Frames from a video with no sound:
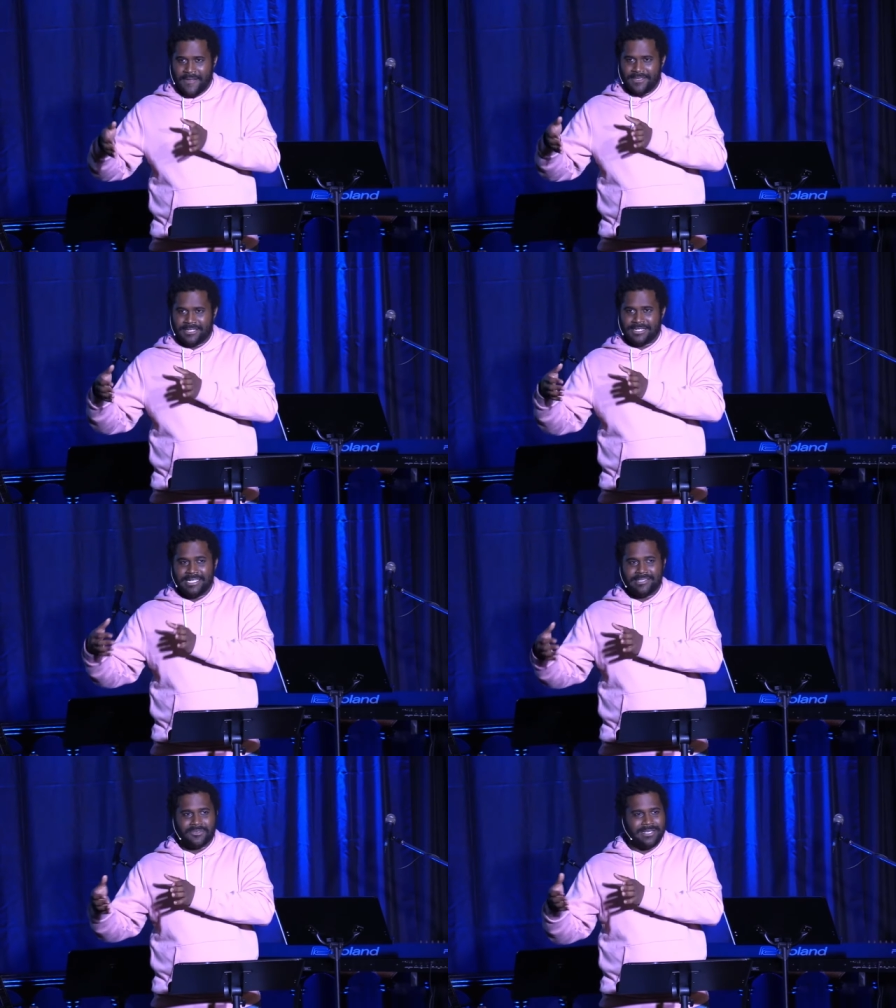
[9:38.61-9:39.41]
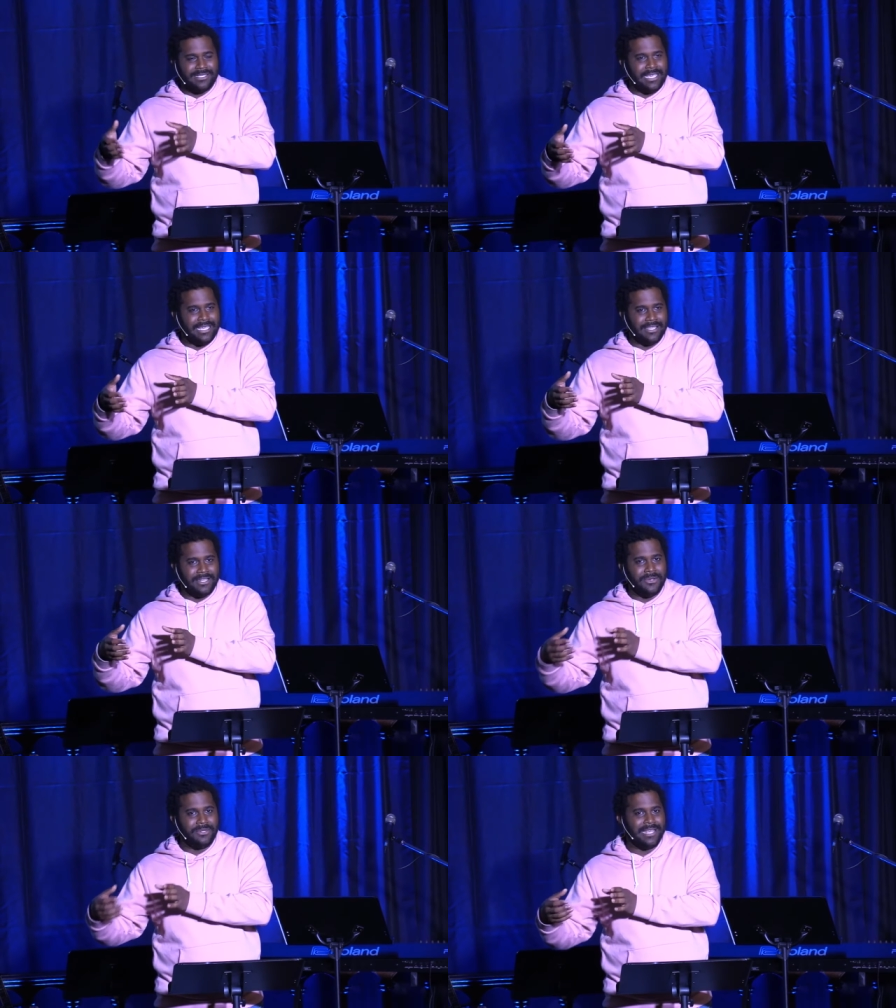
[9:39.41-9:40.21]
The Jesus we see in the
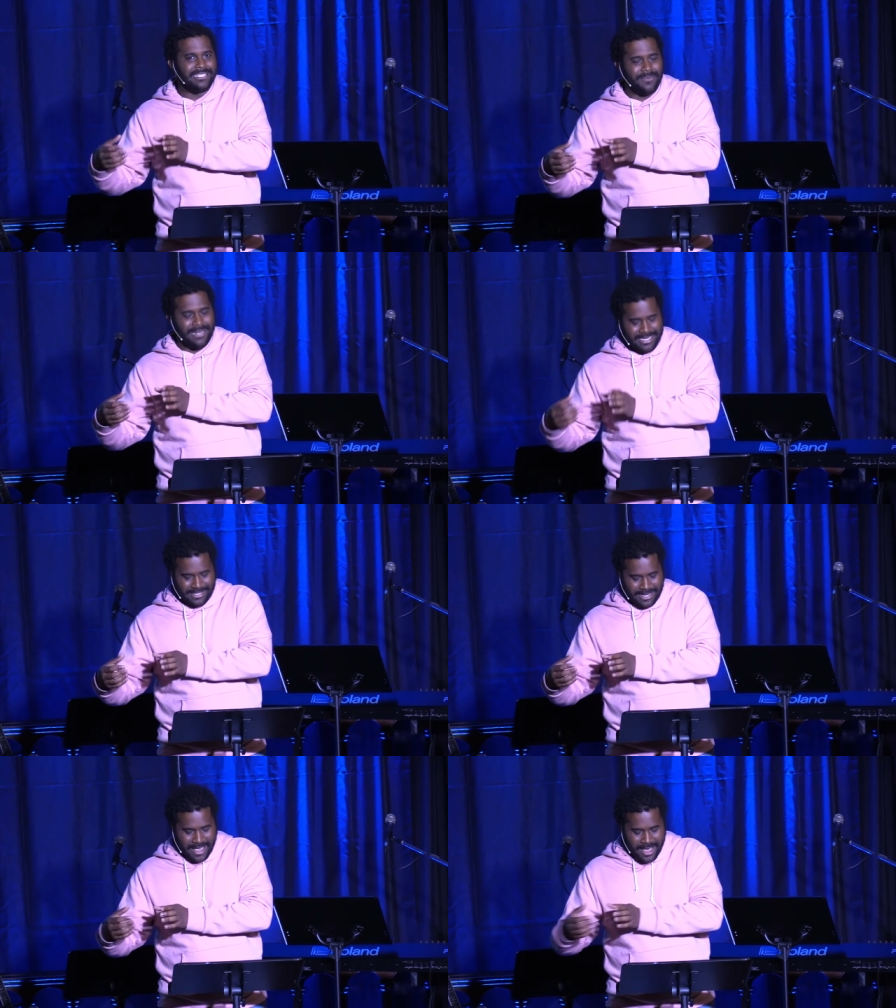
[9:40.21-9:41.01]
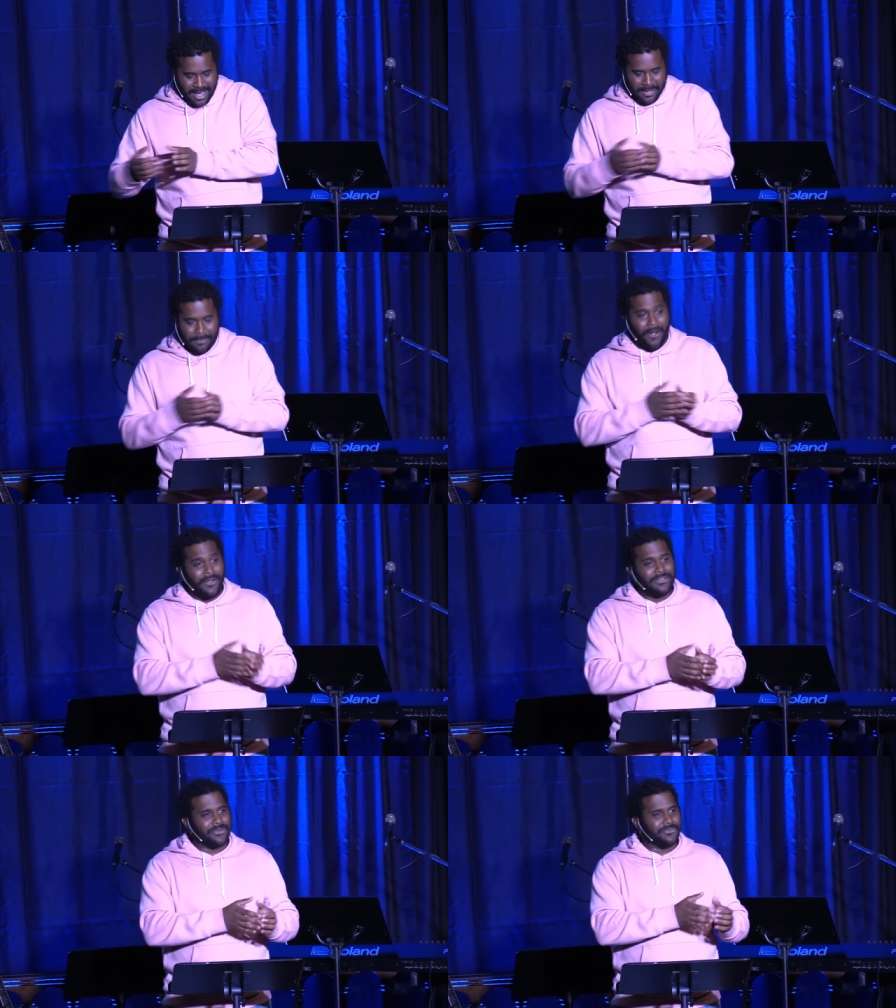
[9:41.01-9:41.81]
New Testament isn't a
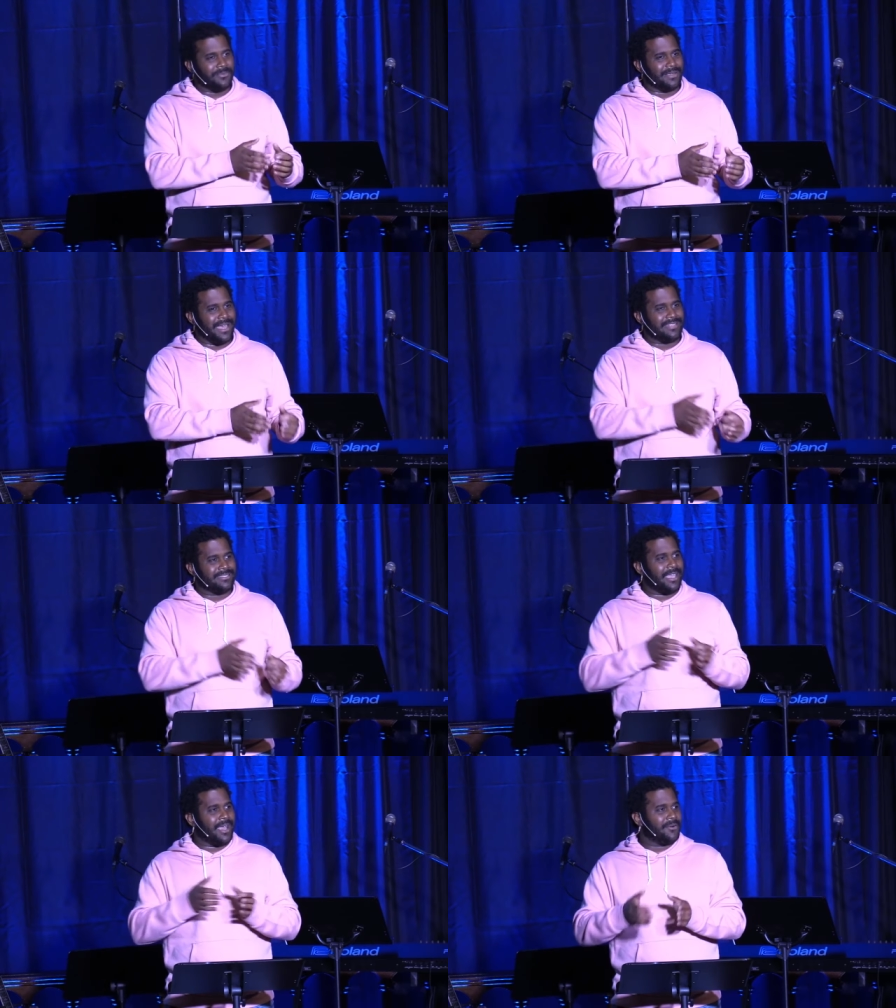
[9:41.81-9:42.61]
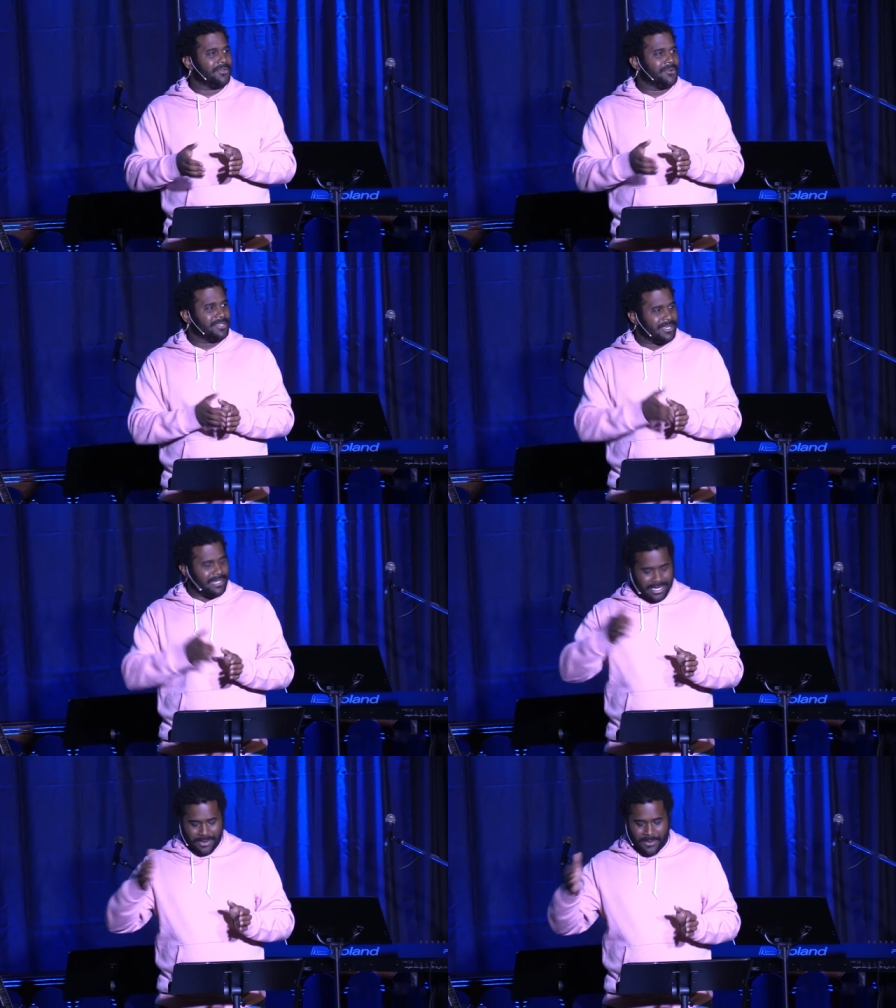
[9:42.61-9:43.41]
departure from God's character, it's a
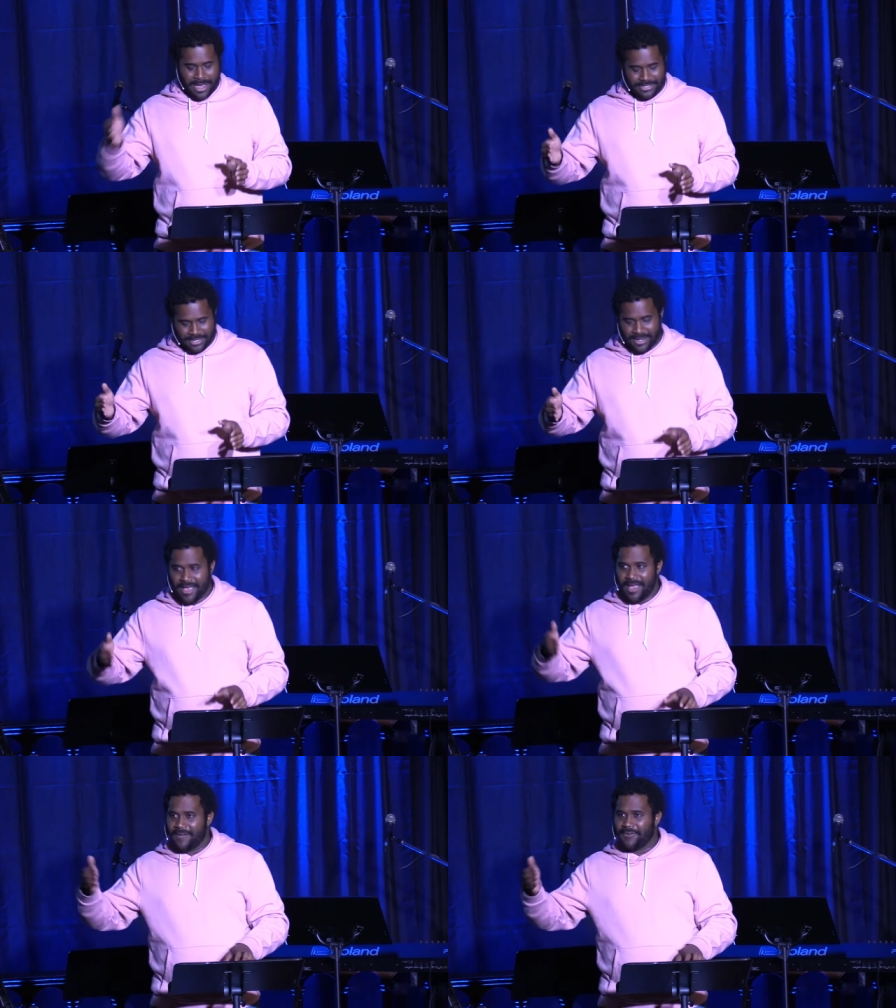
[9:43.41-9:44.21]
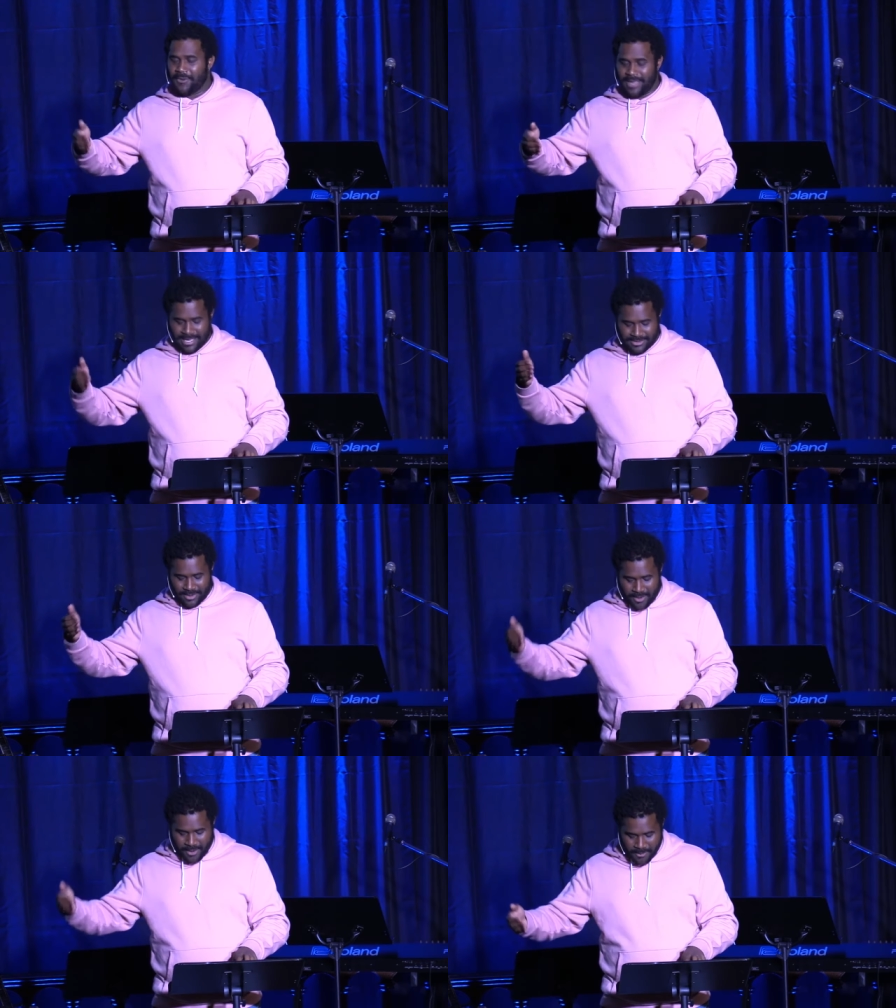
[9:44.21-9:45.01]
continuation of who he has
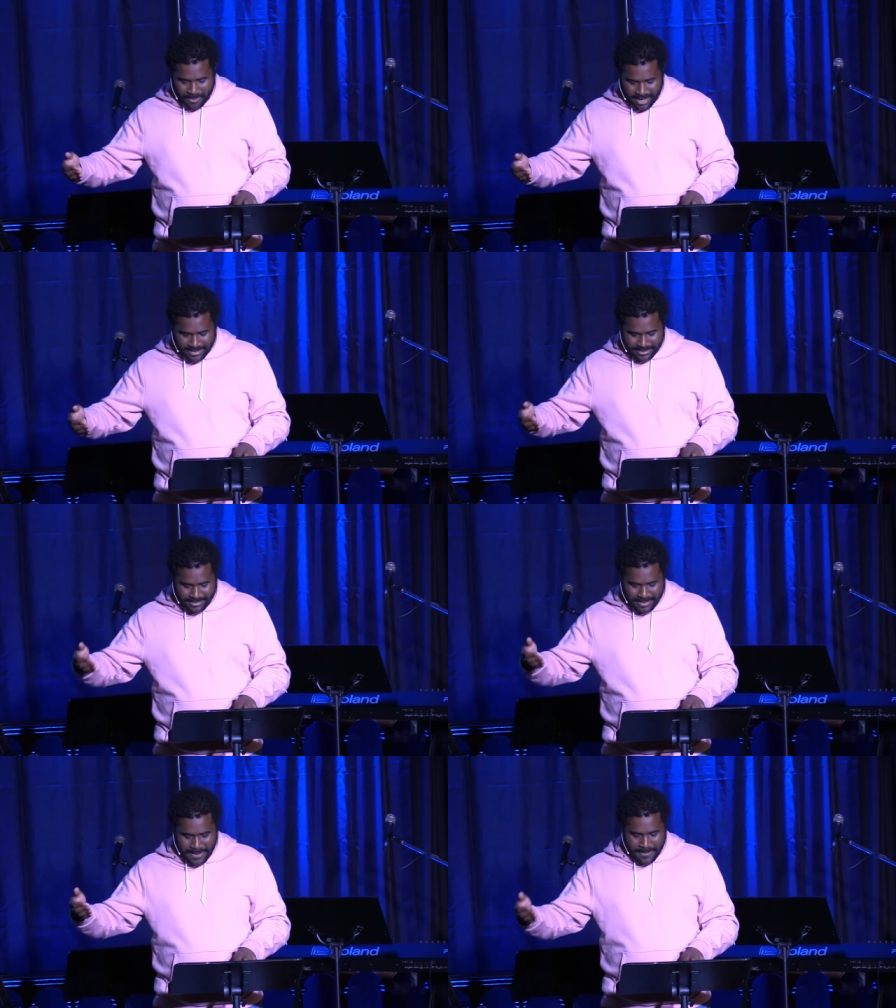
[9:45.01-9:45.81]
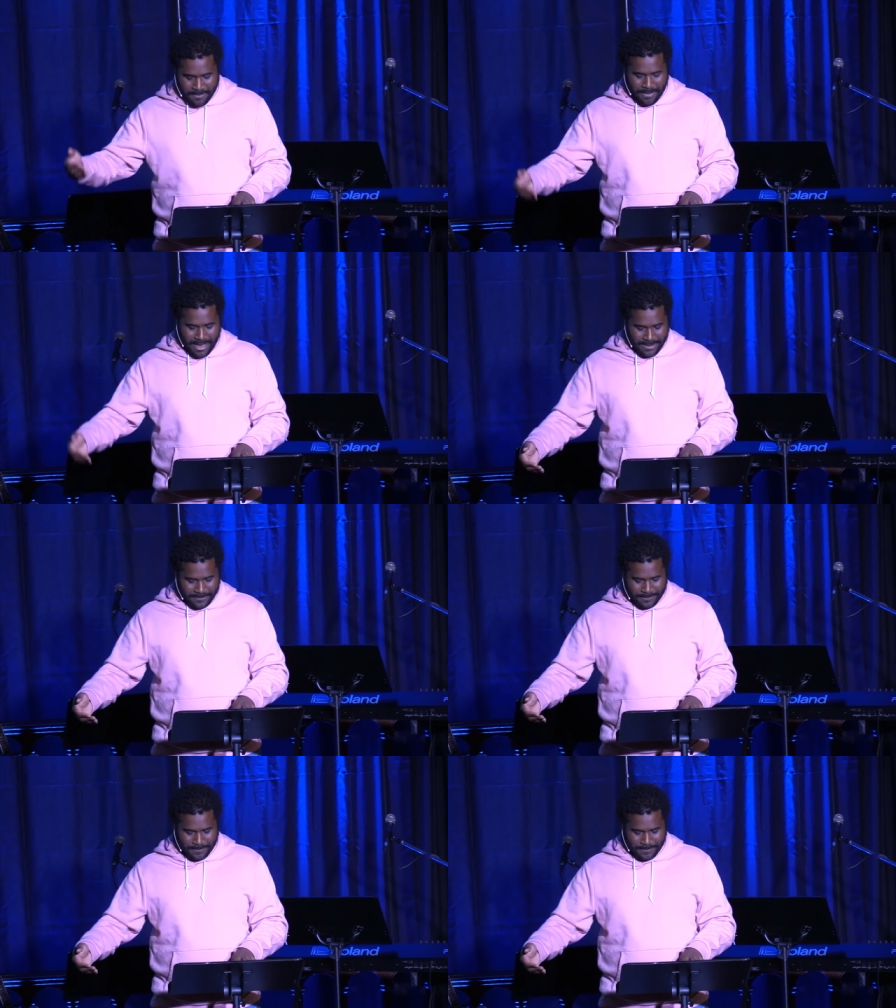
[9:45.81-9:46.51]
always been.